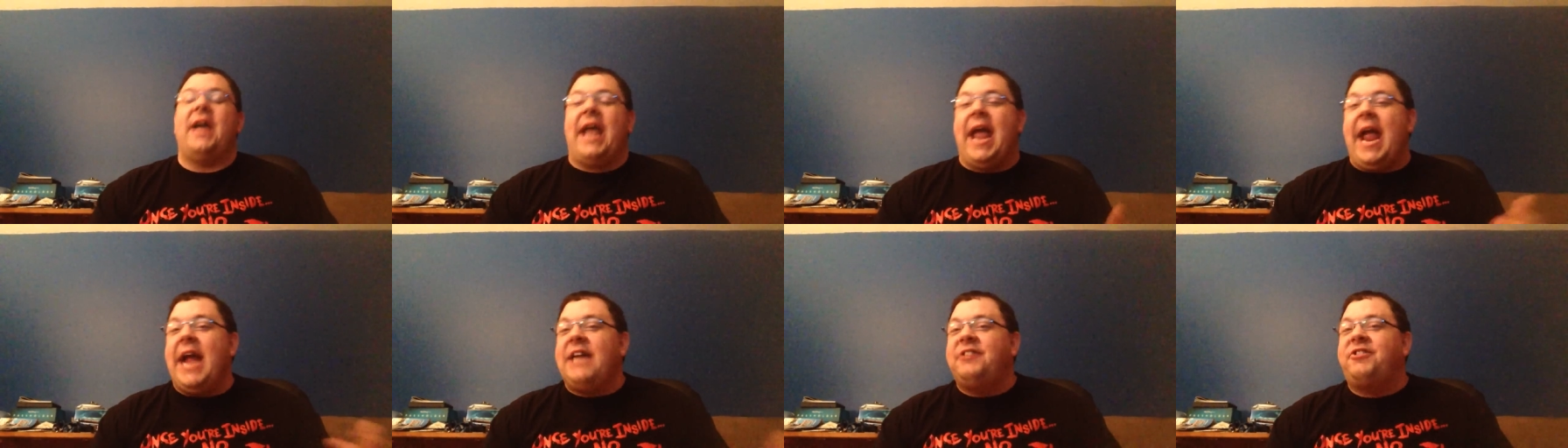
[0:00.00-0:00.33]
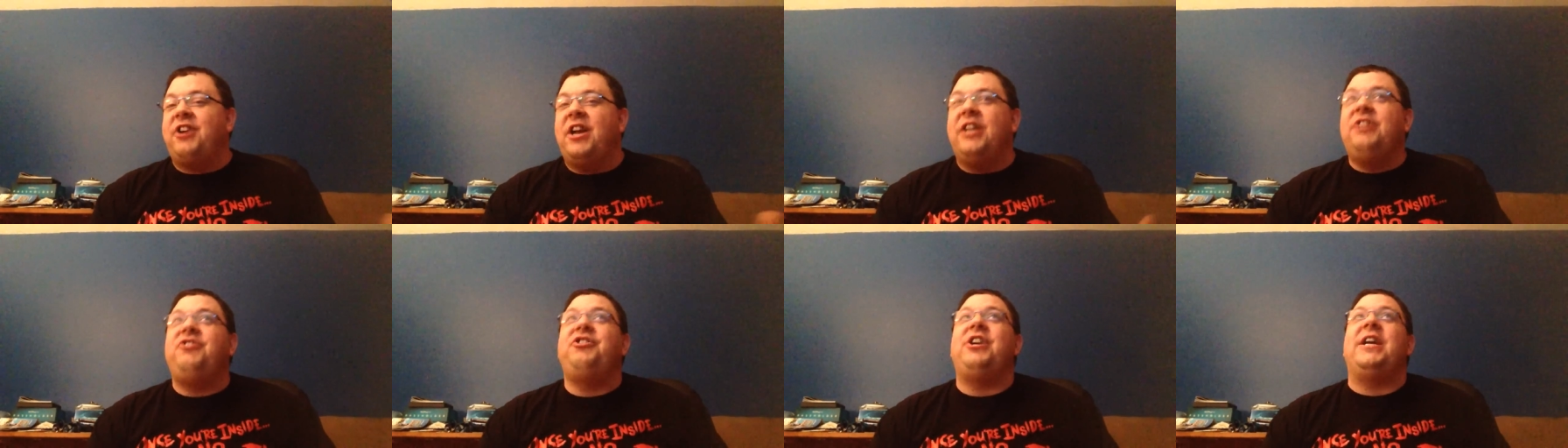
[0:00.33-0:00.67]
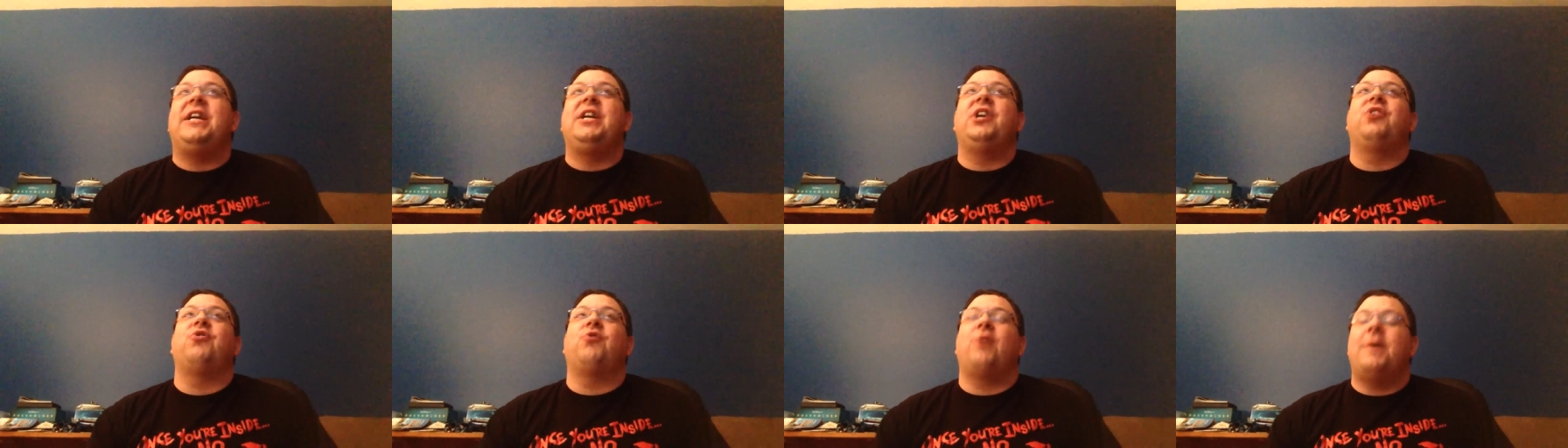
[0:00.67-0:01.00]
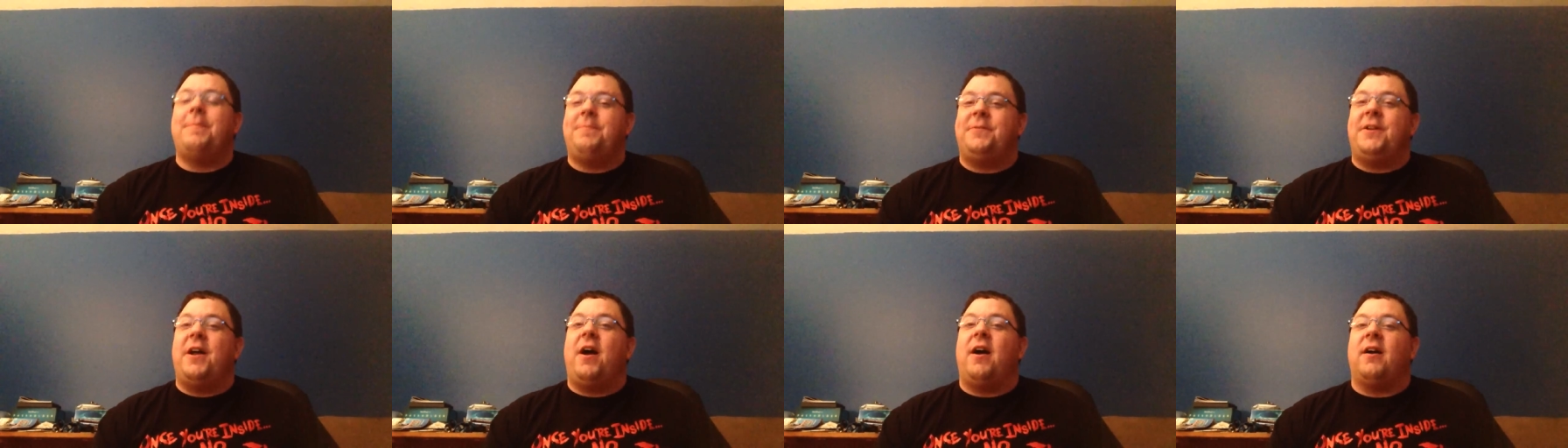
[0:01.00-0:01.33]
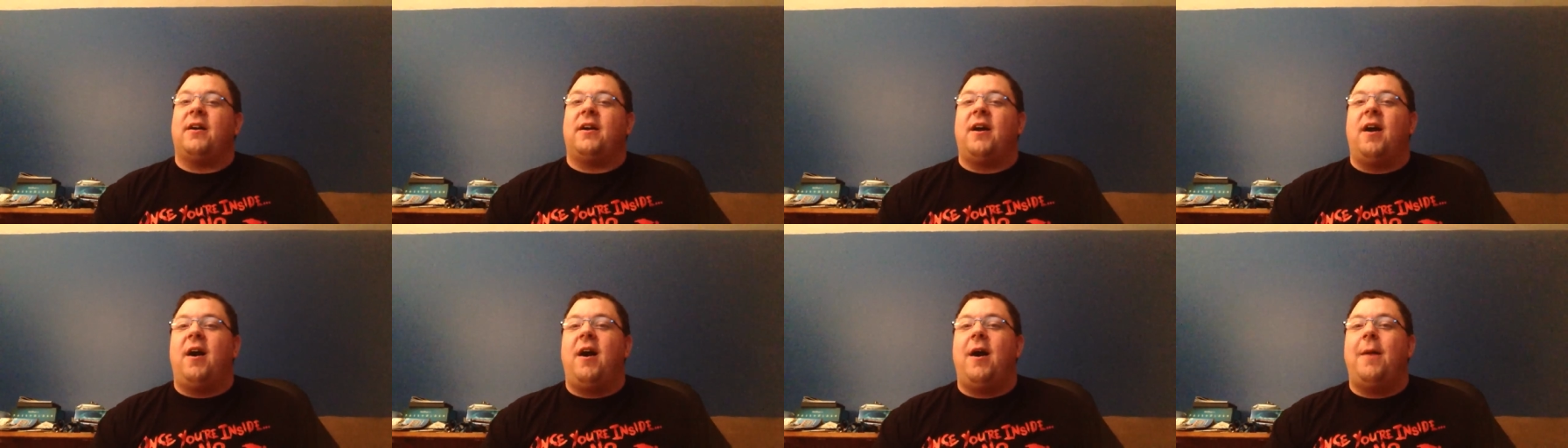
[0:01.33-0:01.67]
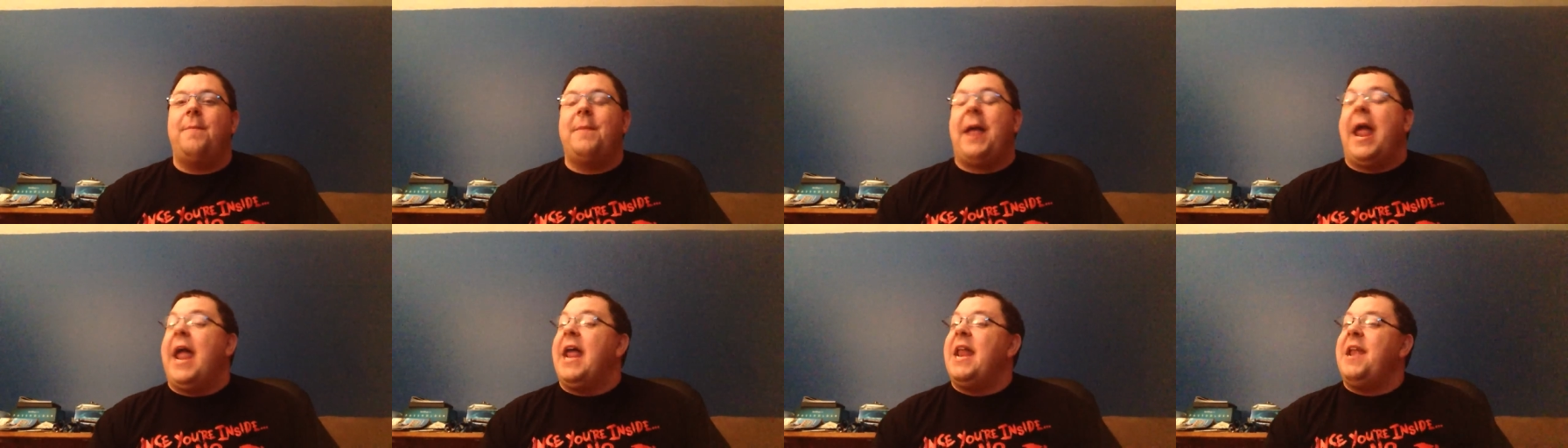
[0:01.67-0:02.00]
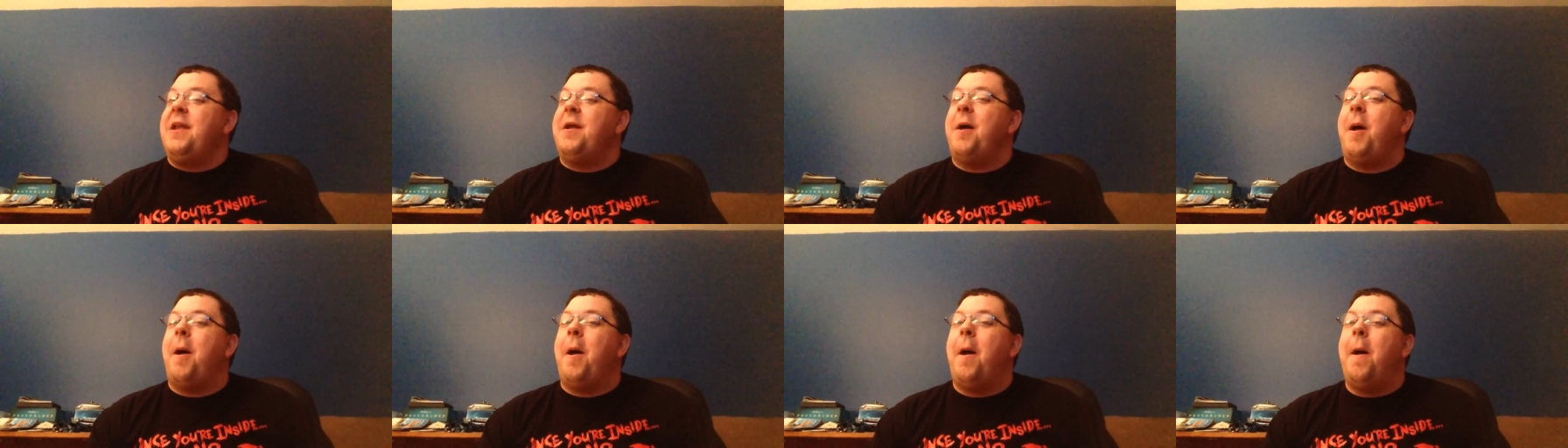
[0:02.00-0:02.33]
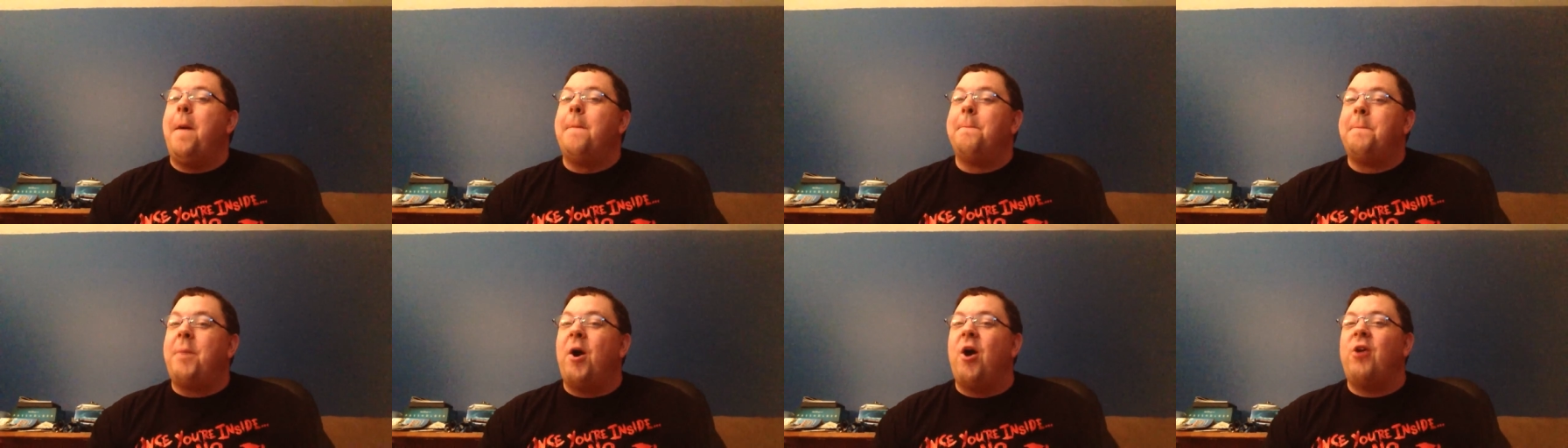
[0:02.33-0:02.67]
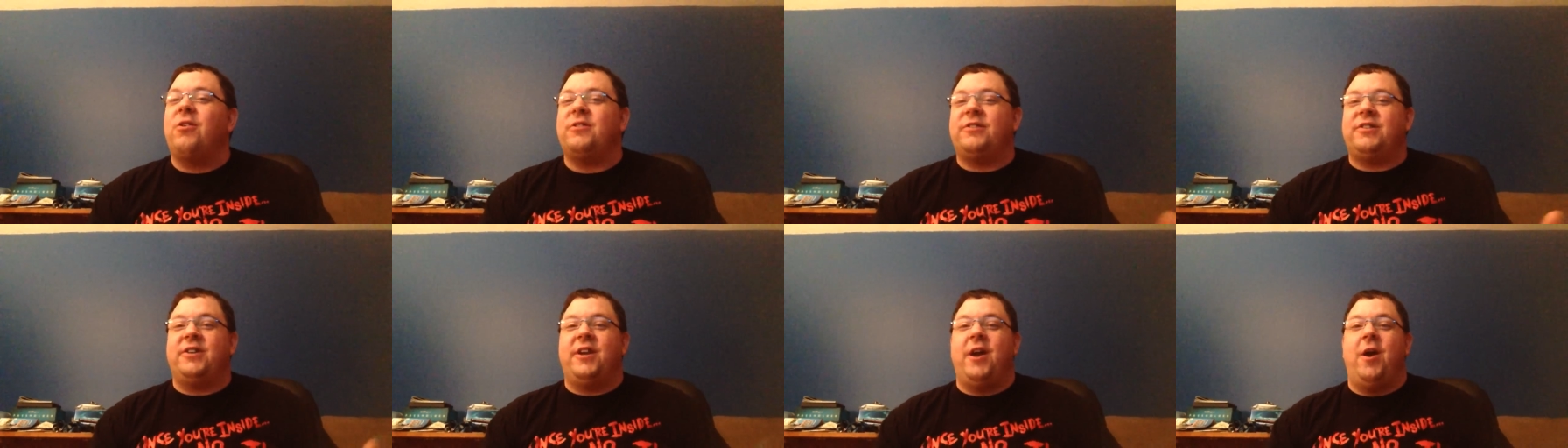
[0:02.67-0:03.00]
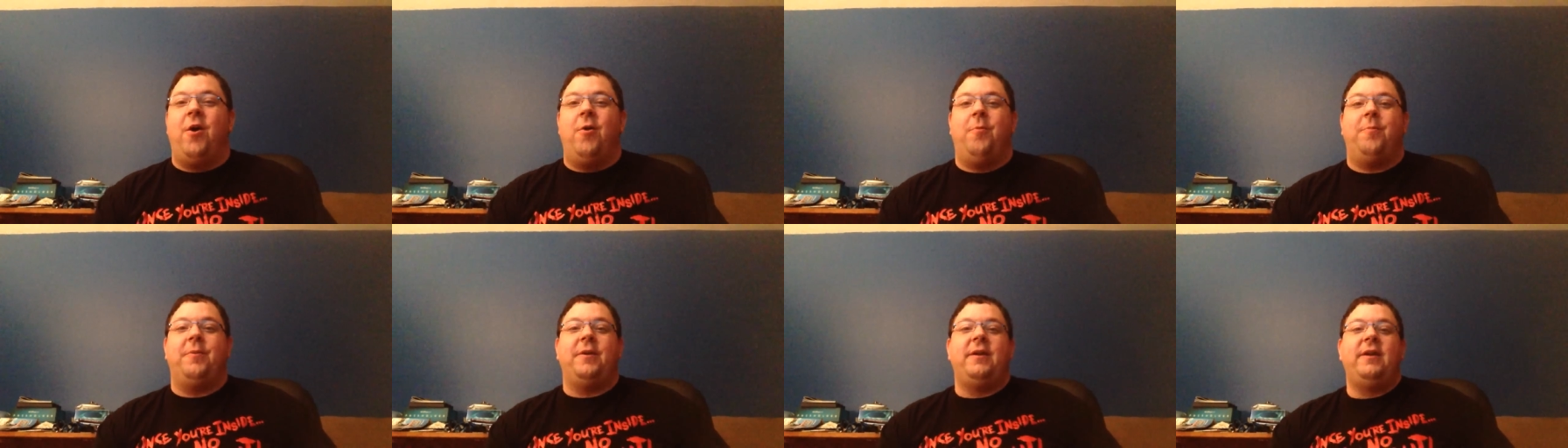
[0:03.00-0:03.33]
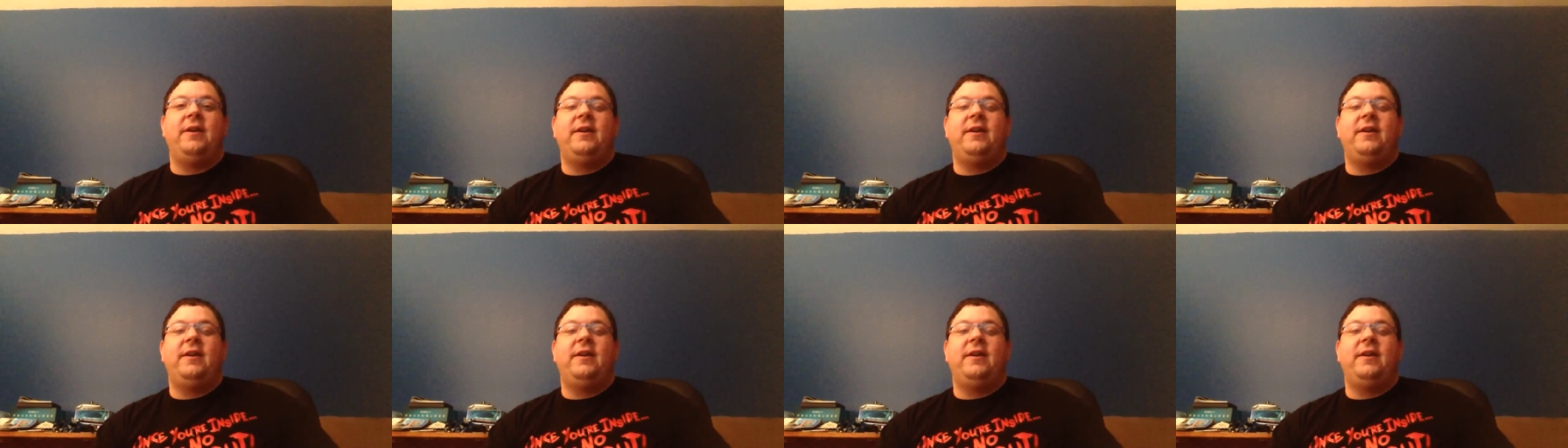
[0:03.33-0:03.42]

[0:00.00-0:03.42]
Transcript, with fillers: hhncrypt.com, and Parkscope.